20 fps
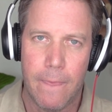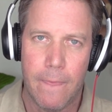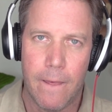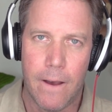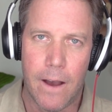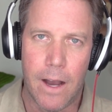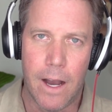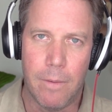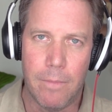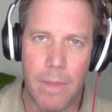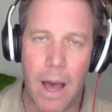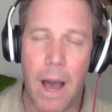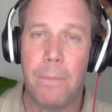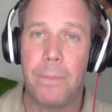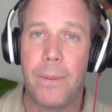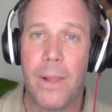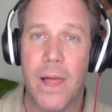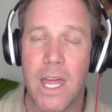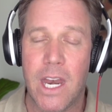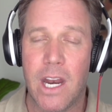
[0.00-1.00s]
I'm not
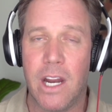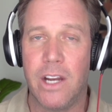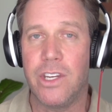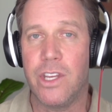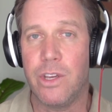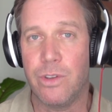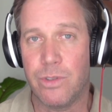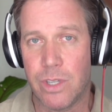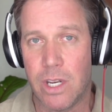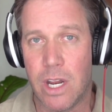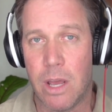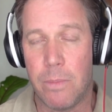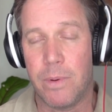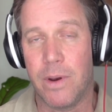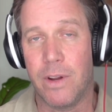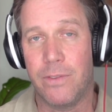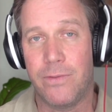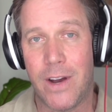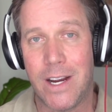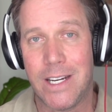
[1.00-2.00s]
planning on using it,
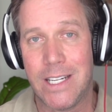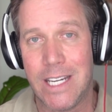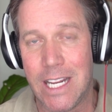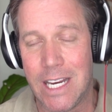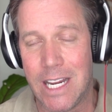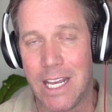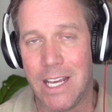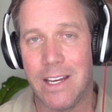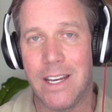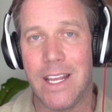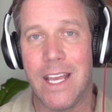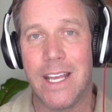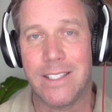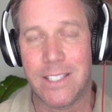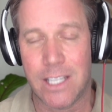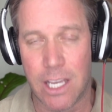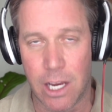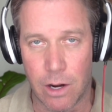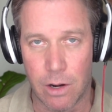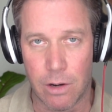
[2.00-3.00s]
but if I need it,
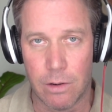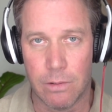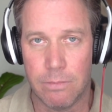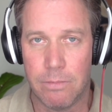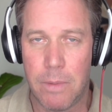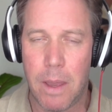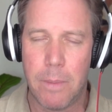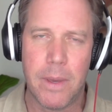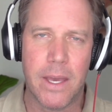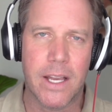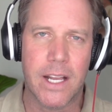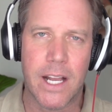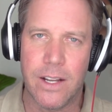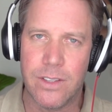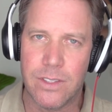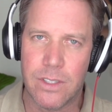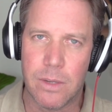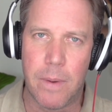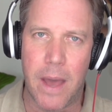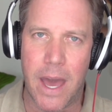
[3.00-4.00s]
it's here. Maybe a
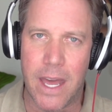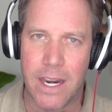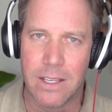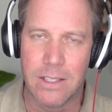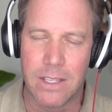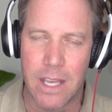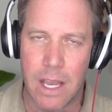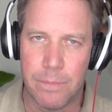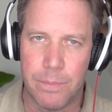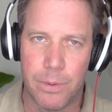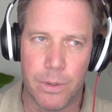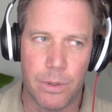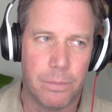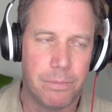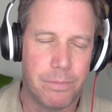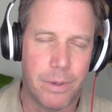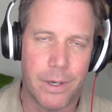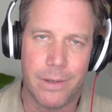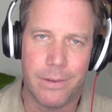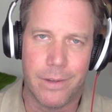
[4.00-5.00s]
gun's a bad example,
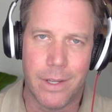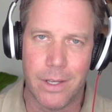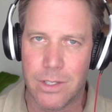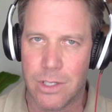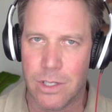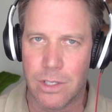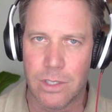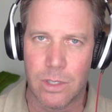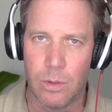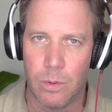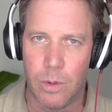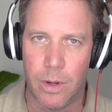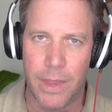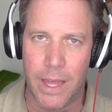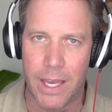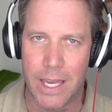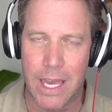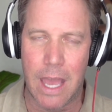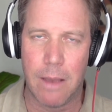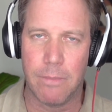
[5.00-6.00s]
but it's just the one
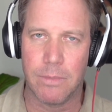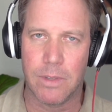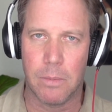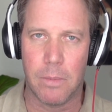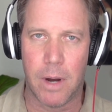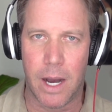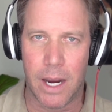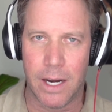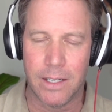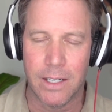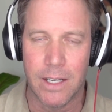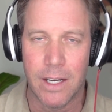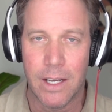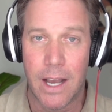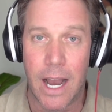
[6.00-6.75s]
that came to mind.